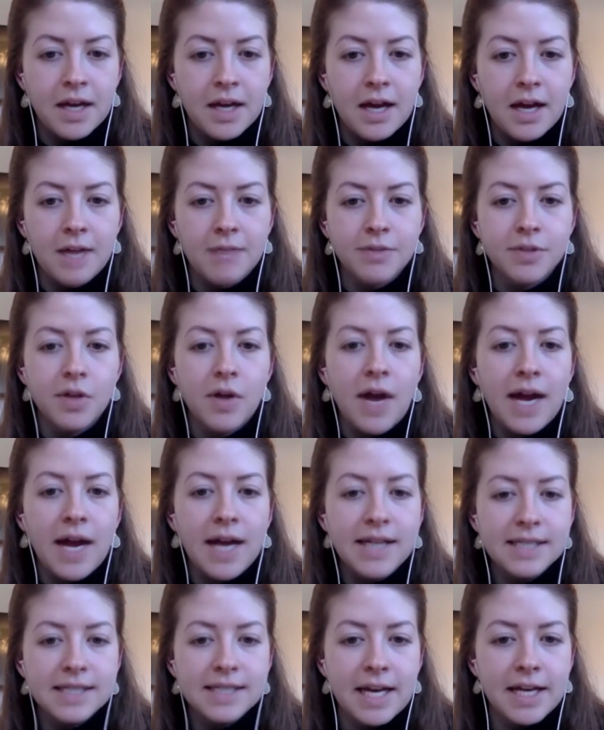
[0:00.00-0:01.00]
So I
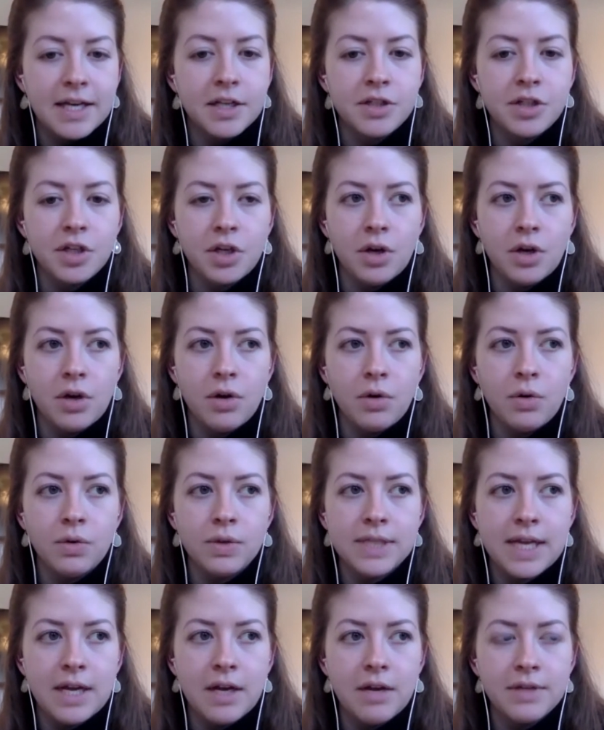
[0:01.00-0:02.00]
decided to
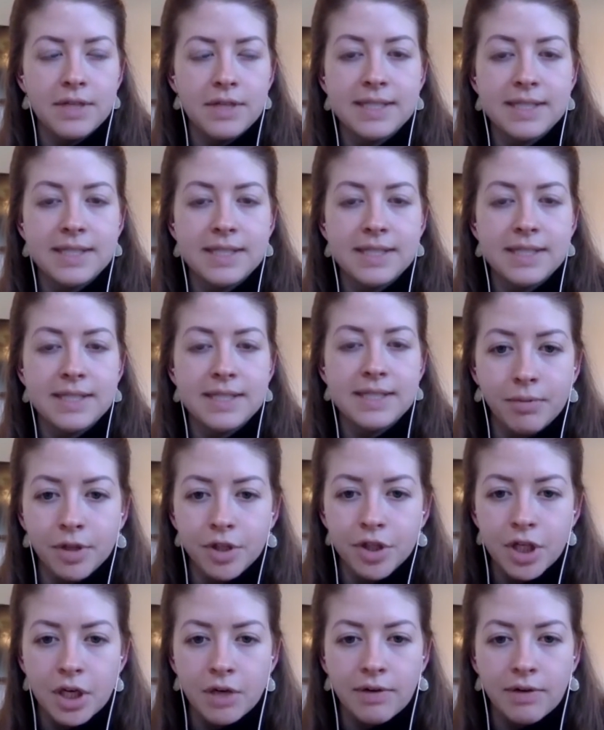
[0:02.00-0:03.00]
go down the
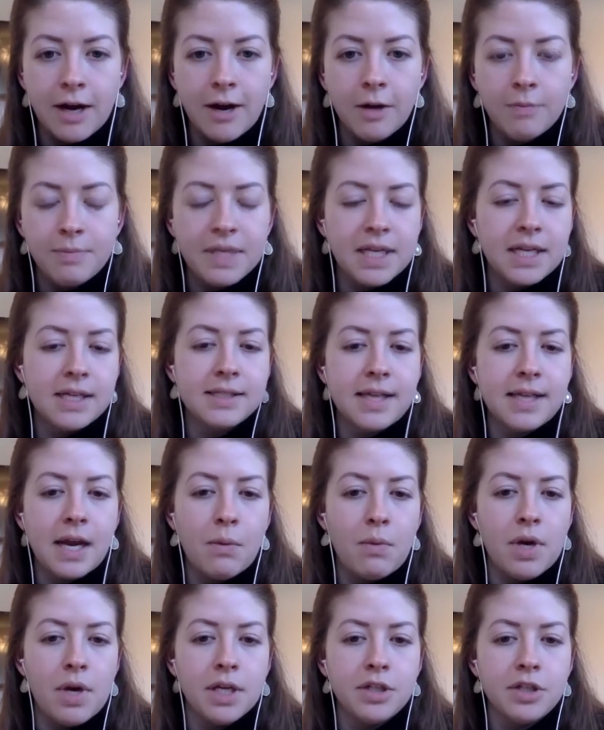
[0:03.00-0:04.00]
self-publishing route because
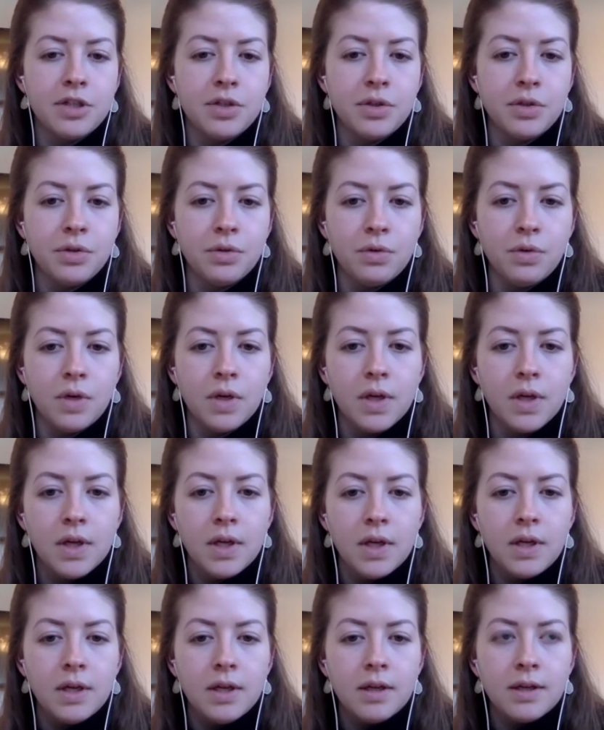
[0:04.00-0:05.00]
I wanted to
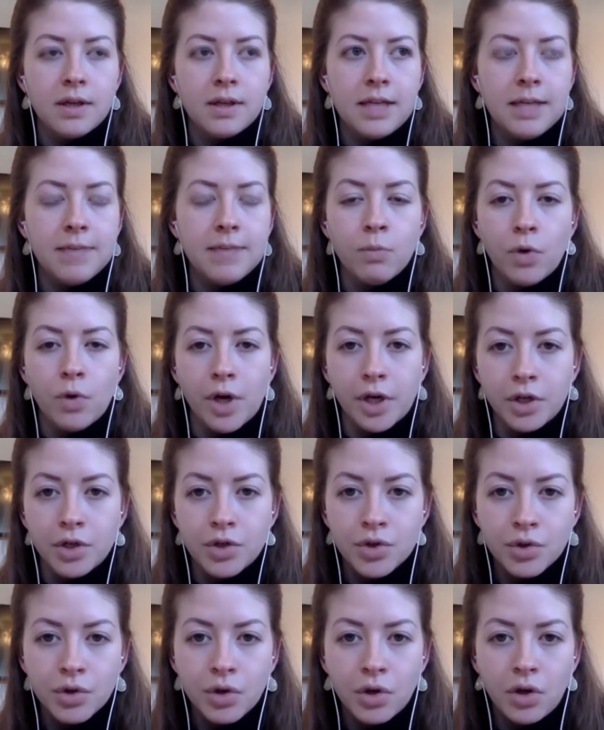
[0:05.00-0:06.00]
keep more
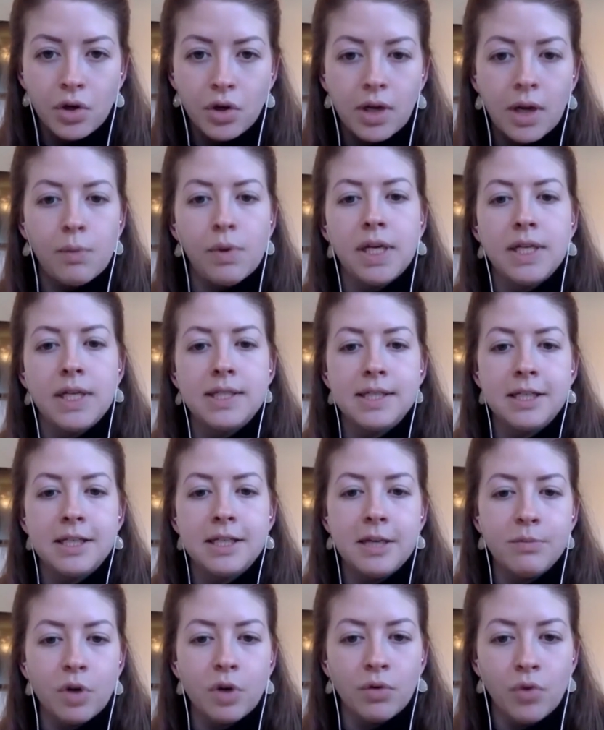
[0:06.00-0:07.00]
control. I wanted to
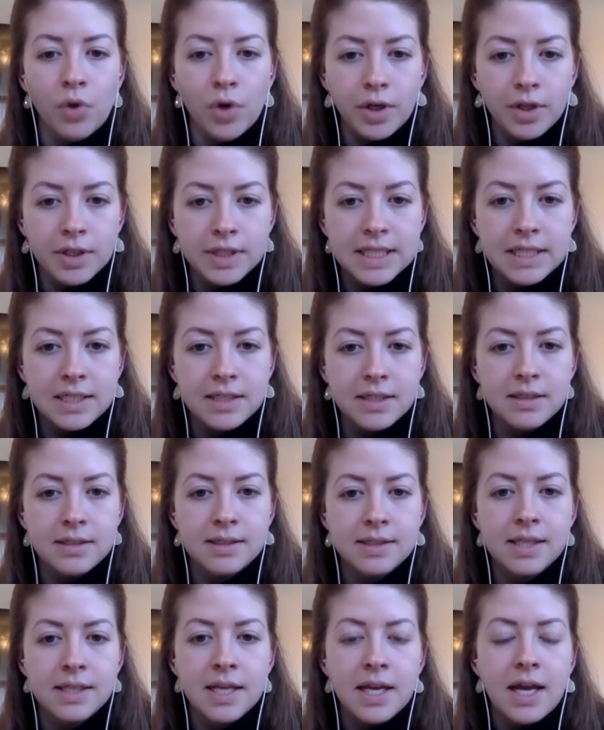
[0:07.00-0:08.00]
keep more
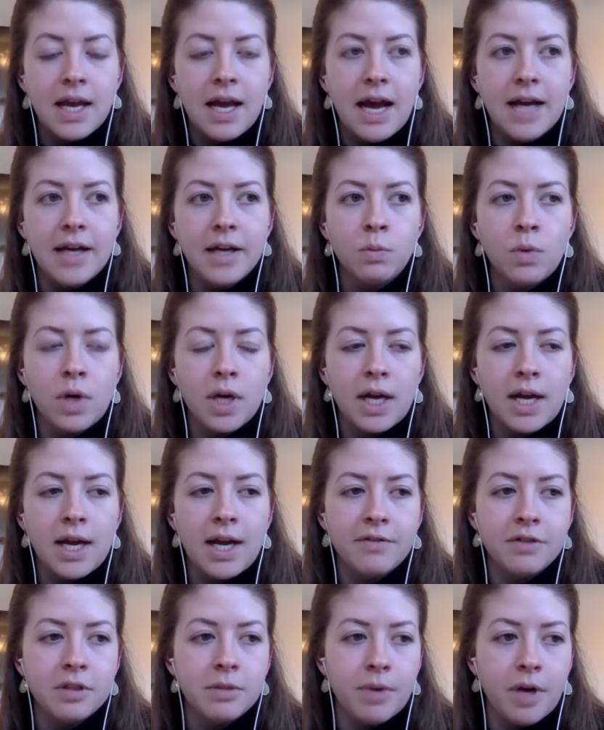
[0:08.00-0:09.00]
royalties. I didn't want to
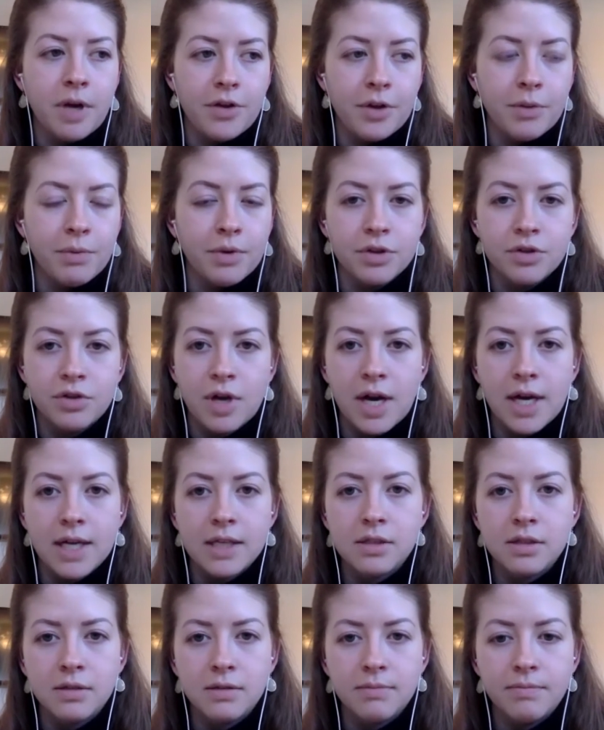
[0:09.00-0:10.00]
have to bother with trying
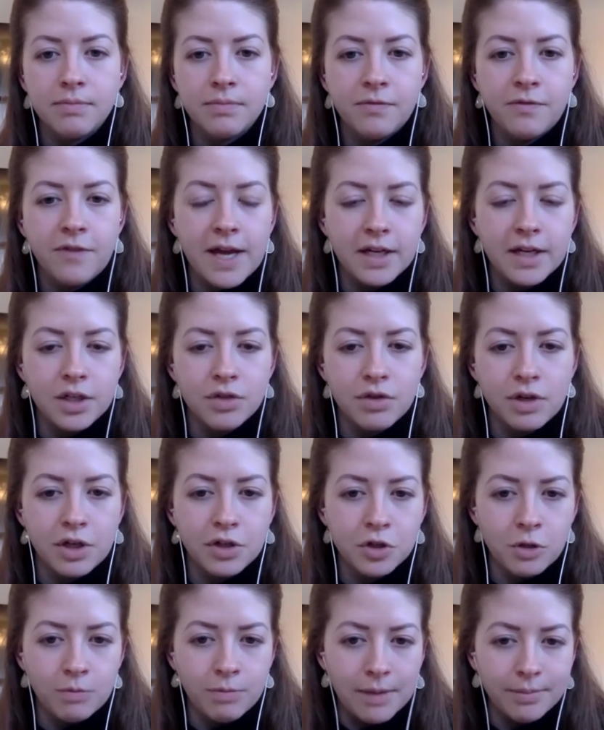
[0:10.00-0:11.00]
to find a
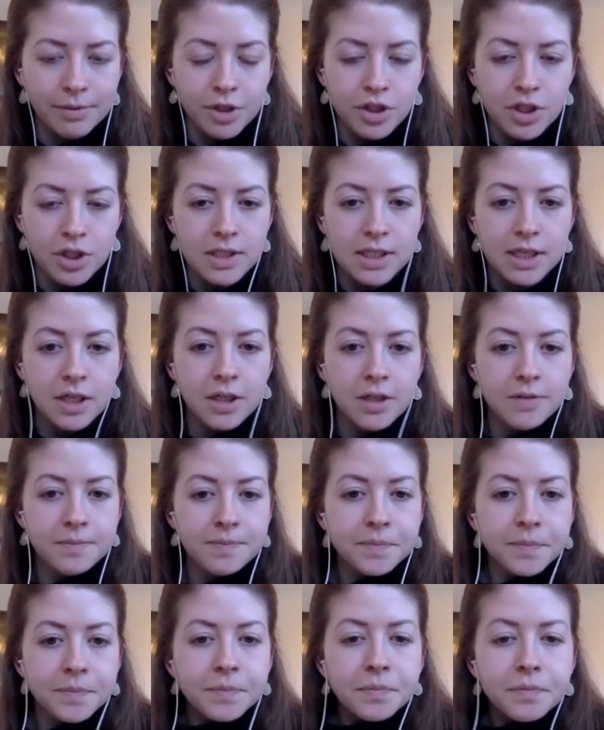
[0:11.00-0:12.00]
traditional publishing deal.
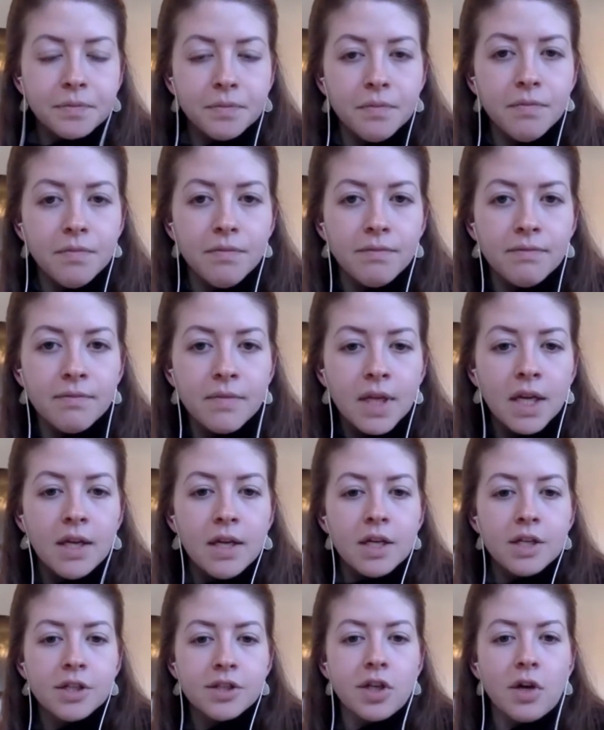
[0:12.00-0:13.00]

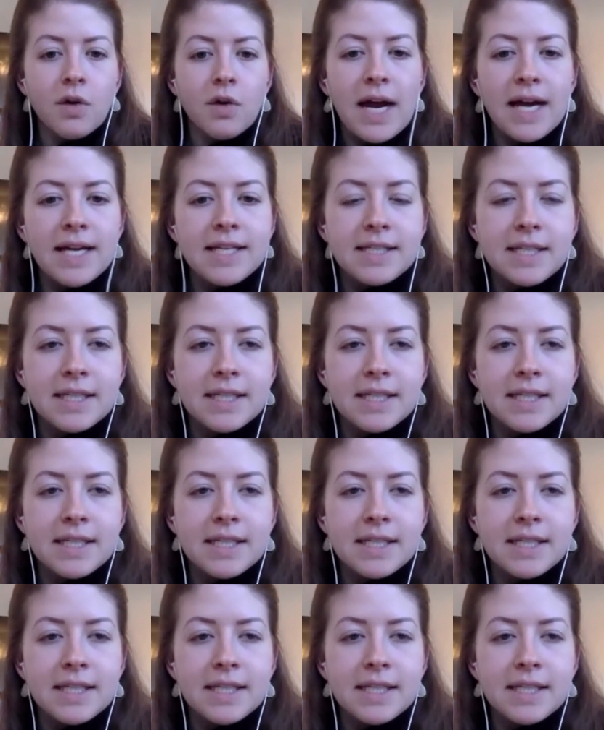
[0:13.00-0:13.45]
So I did